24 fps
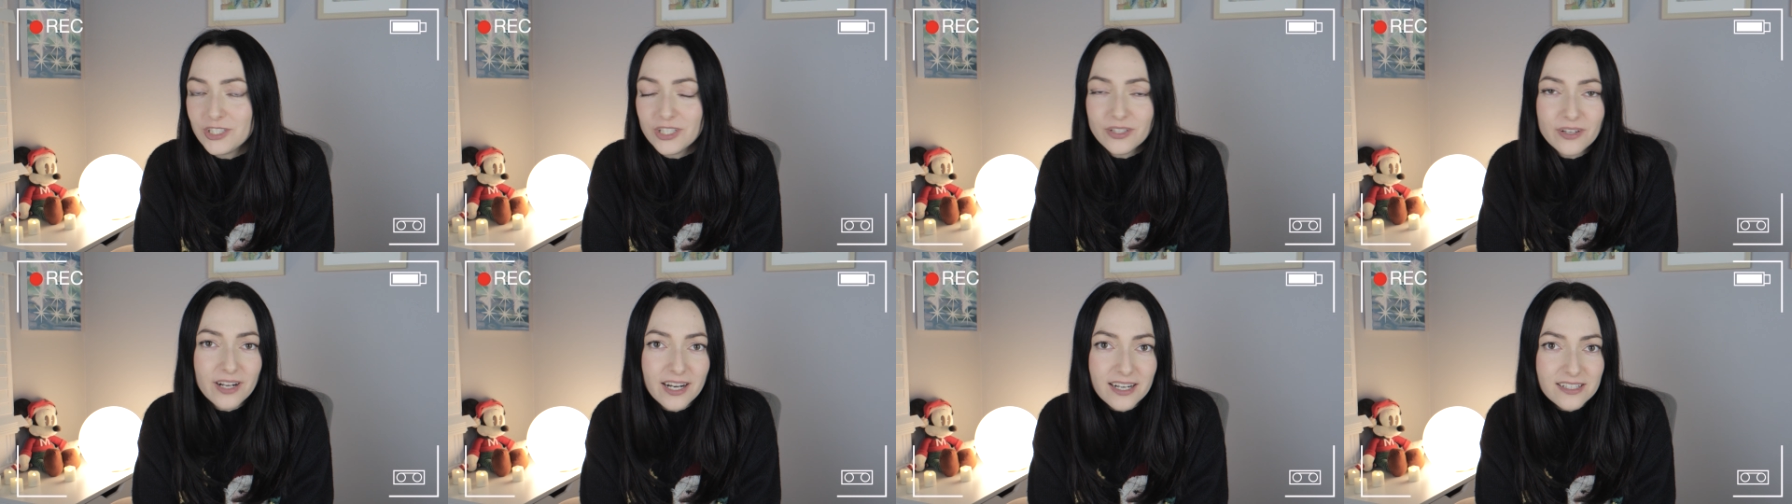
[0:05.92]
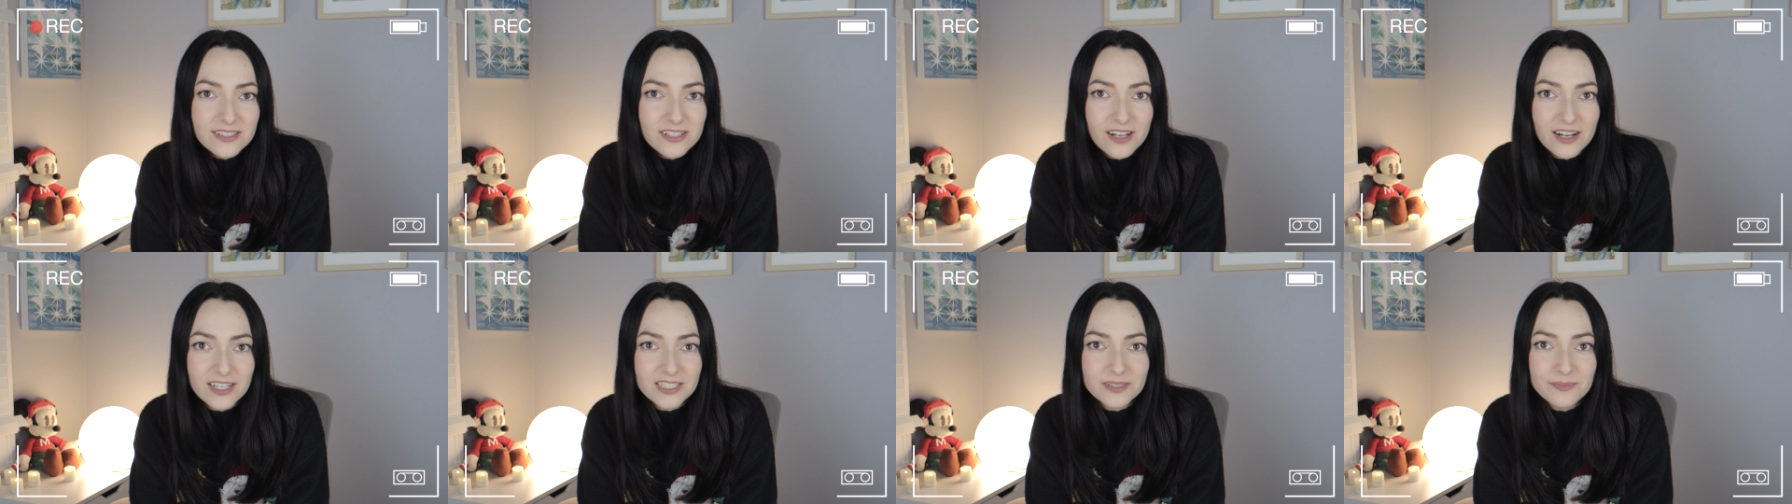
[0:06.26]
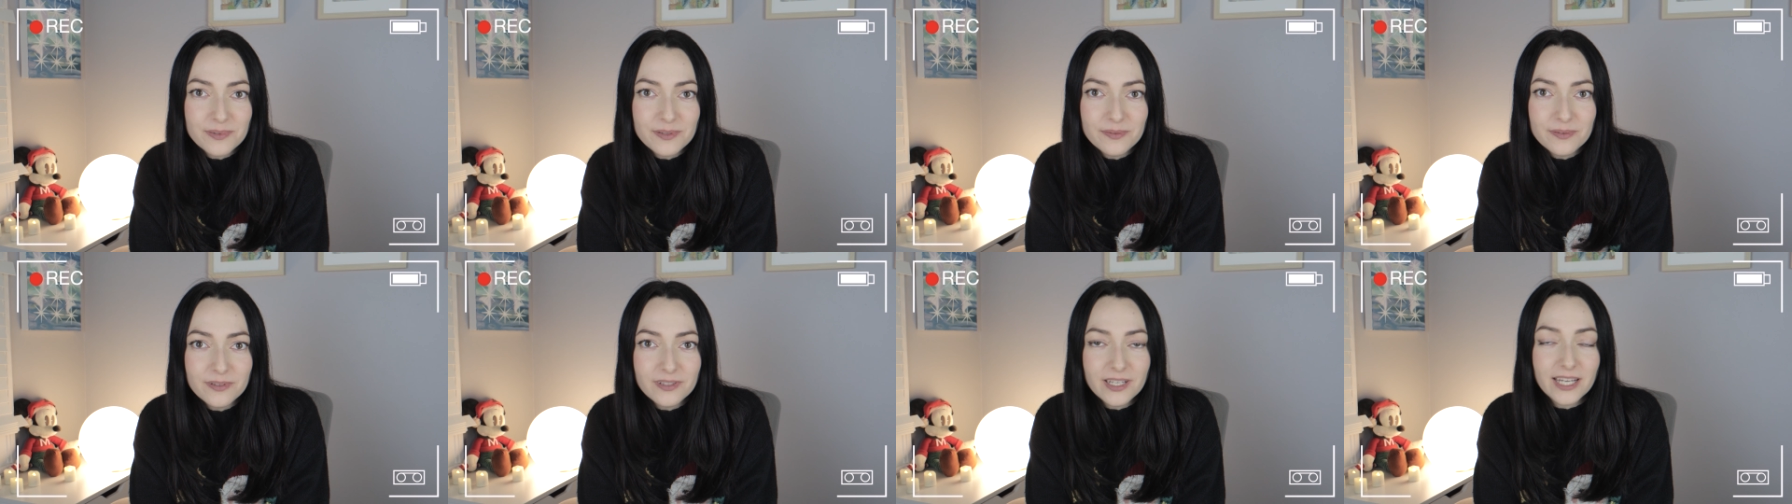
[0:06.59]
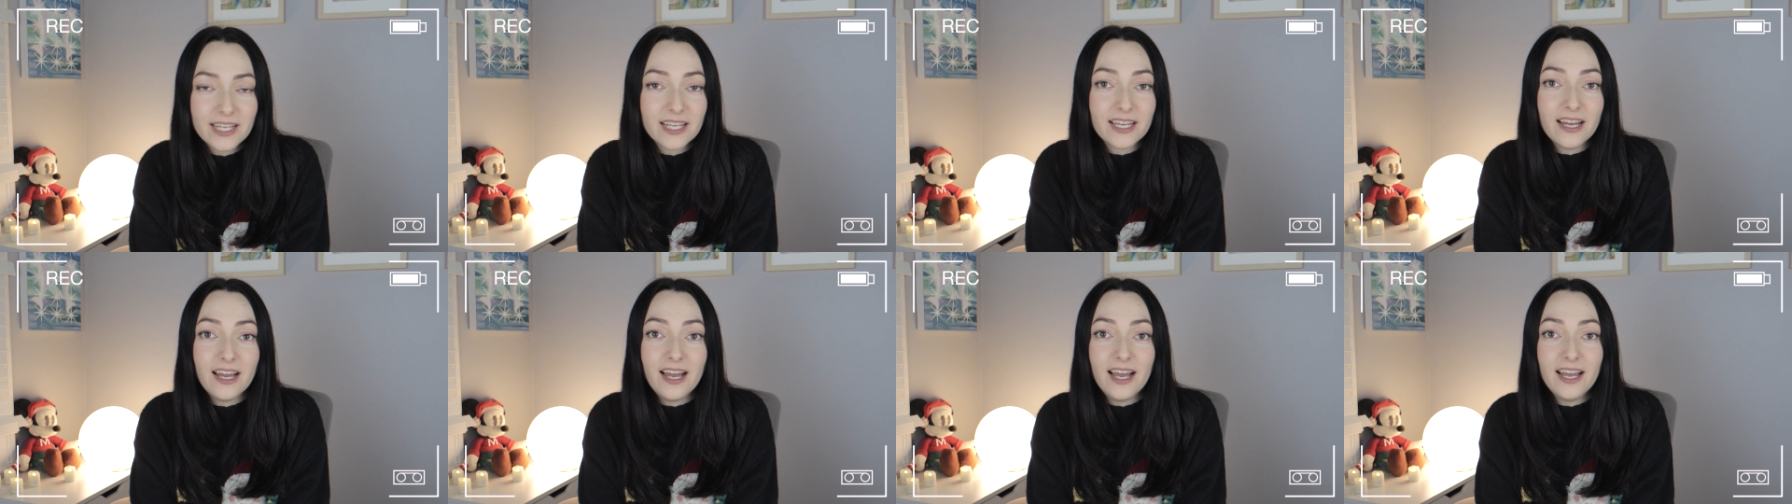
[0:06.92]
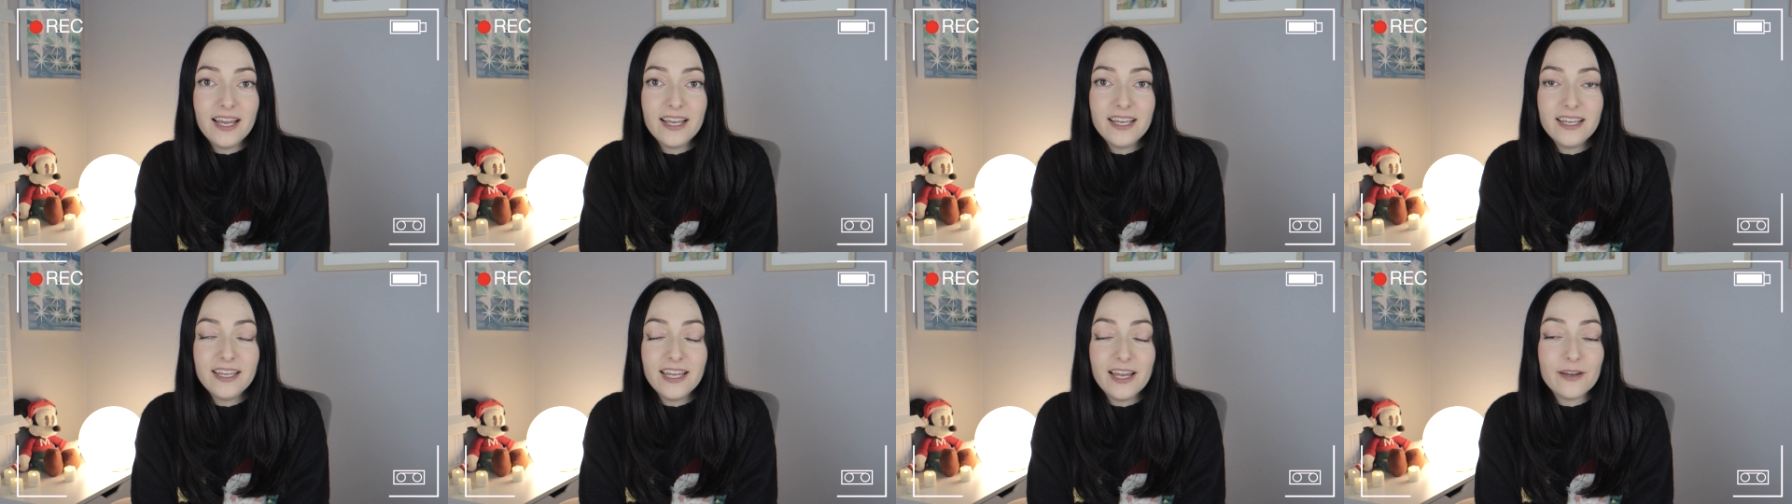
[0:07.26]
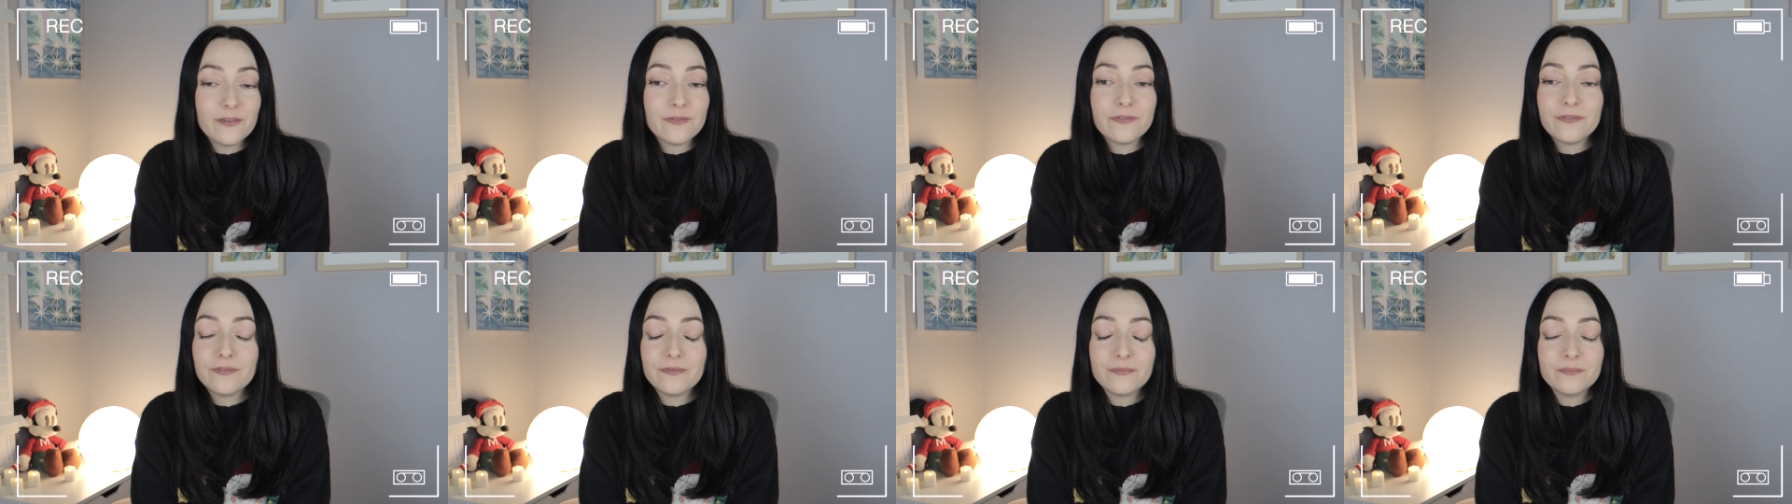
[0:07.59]
Do you know how to talk to people? Like, I
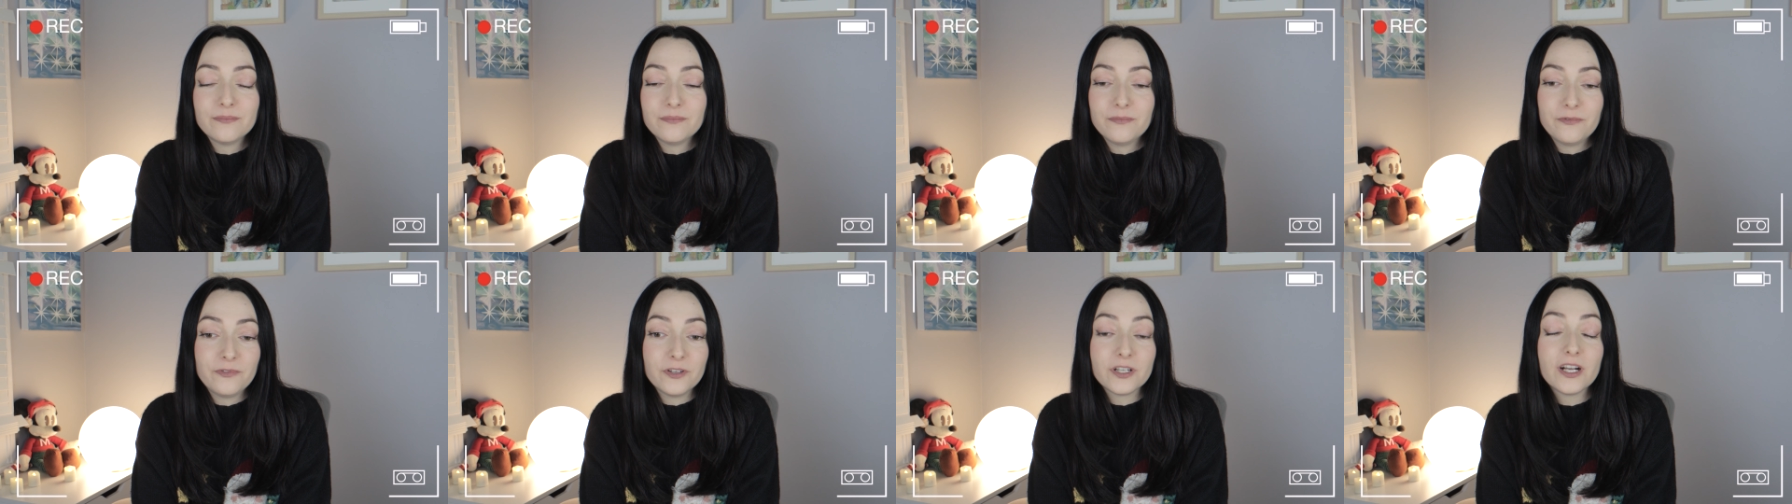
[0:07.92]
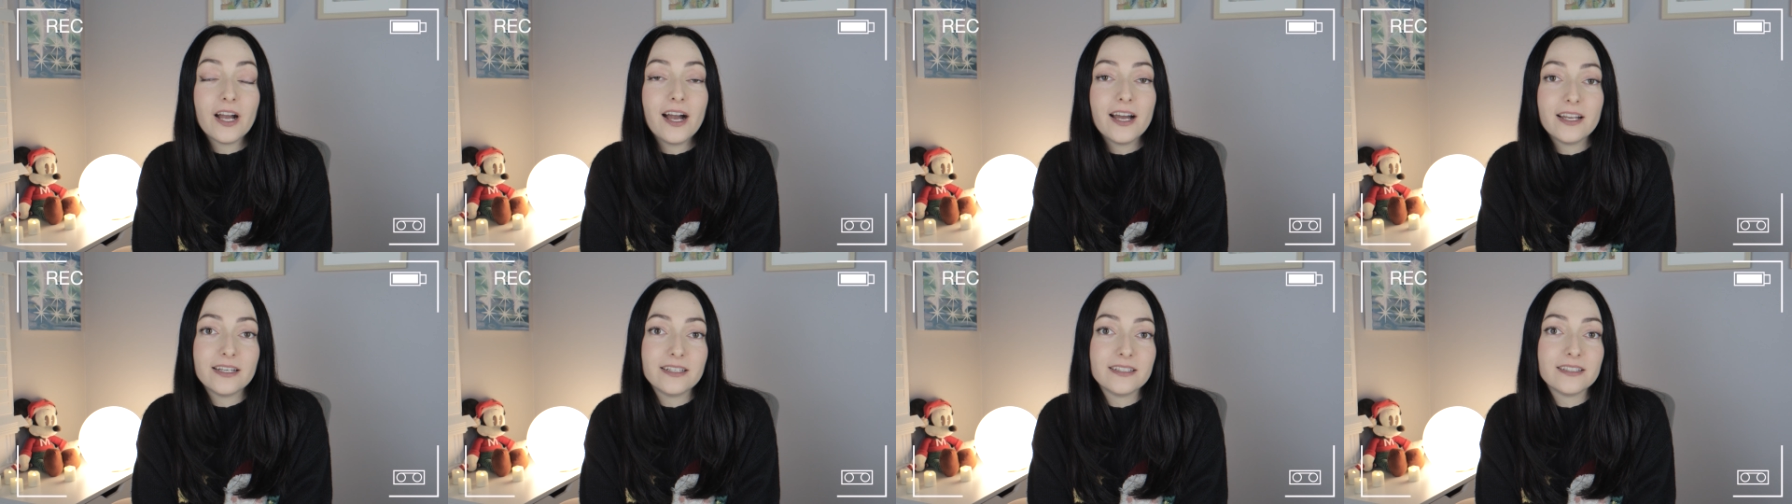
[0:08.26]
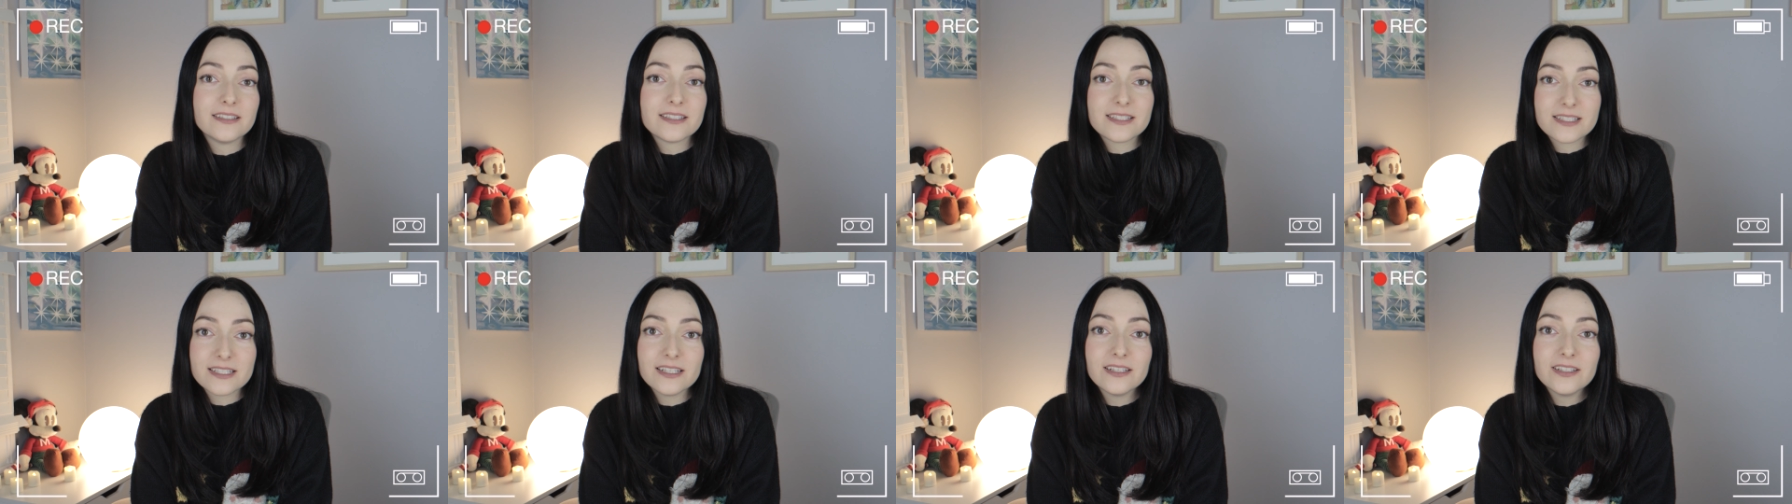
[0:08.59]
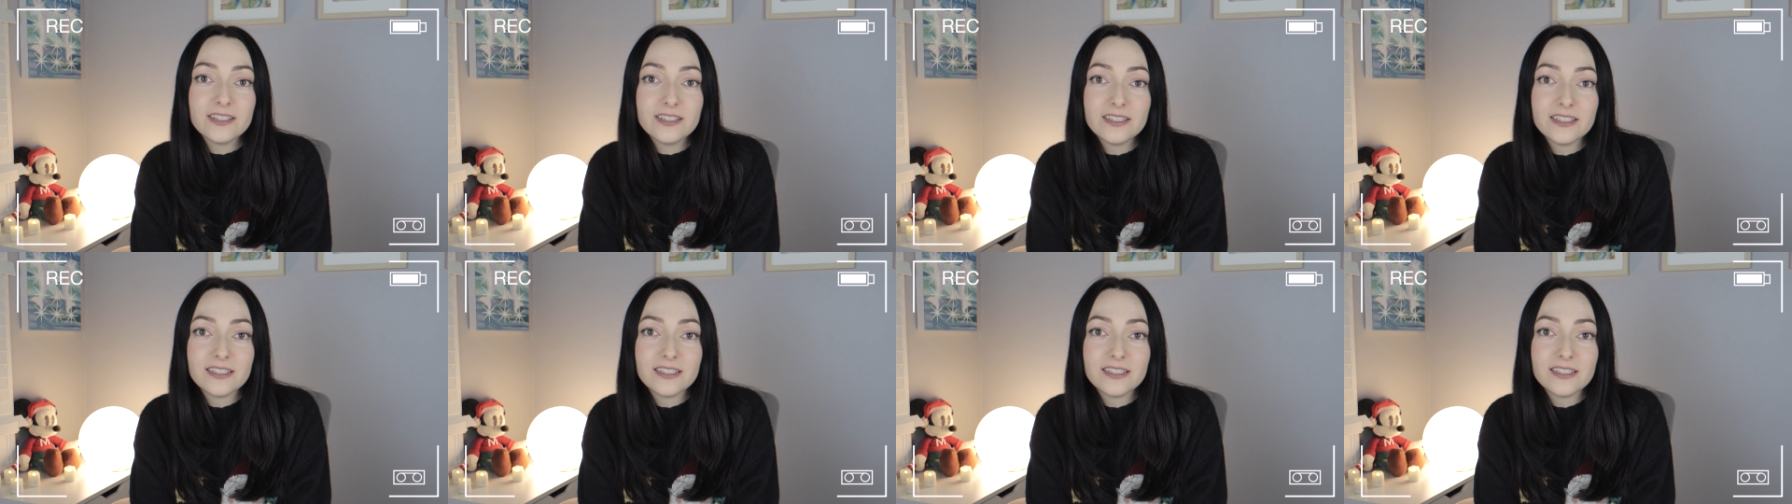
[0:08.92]
have forgotten still.